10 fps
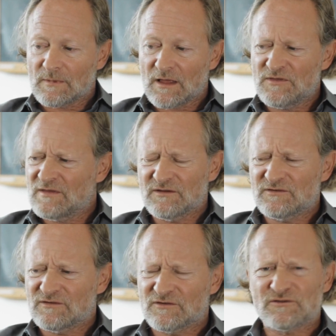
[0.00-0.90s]
I think
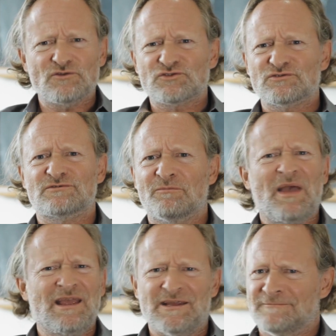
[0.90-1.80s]
this is a social
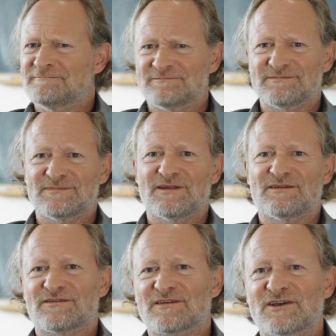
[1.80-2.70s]
debate
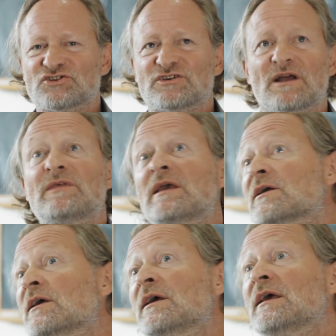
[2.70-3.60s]
and discussion. I
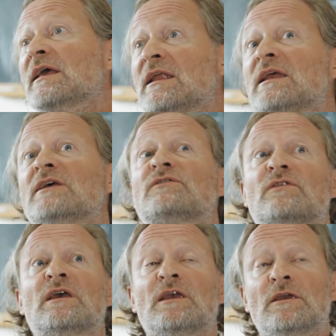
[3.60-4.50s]
think it is
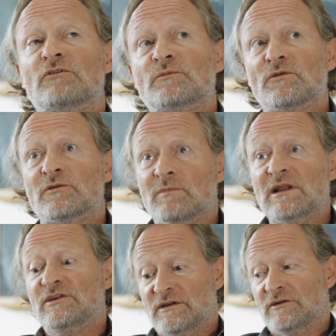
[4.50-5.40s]
the
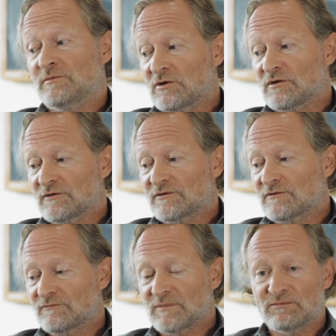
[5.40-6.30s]
responsibility, to be honest,
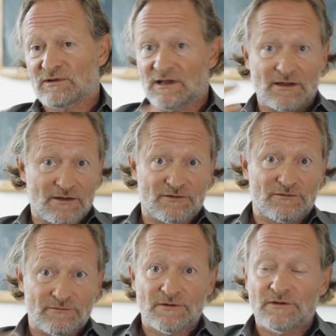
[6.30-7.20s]
of people like
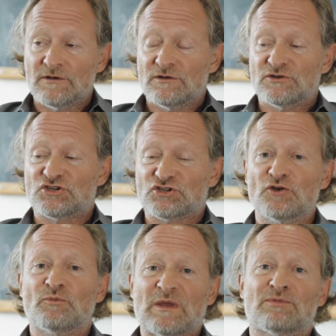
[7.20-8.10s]
us to
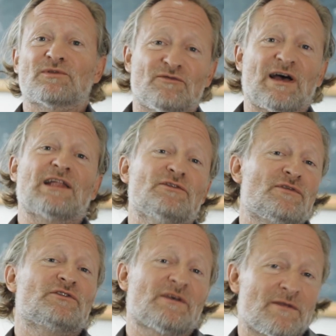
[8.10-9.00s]
show people the value of
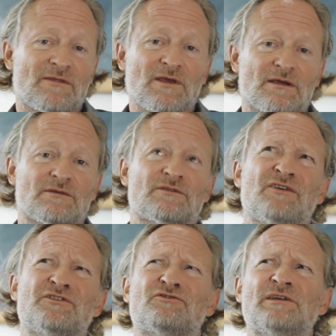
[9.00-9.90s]
those other things.
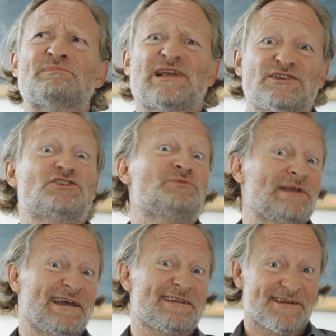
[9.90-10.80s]
There is great pleasure to
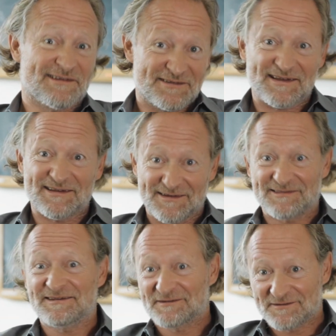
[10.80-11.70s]
be had in understanding
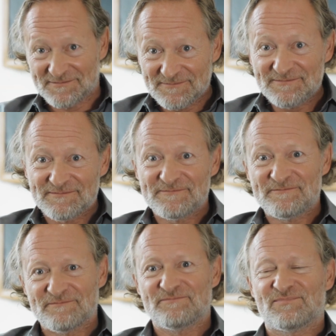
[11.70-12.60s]
things.
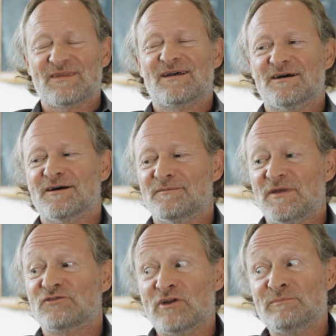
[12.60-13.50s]
Um,
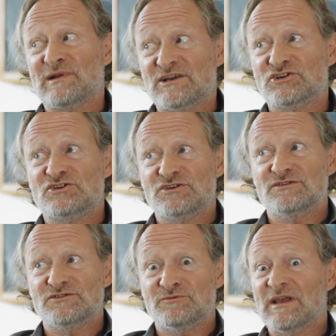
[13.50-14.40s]
there's great pleasure
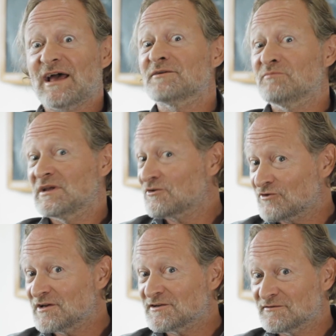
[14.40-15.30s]
to be had in being
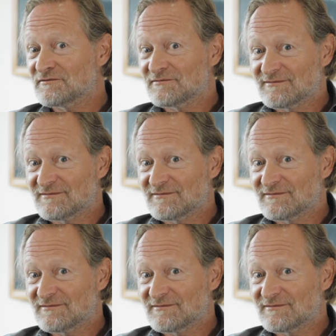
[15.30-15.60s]
creative.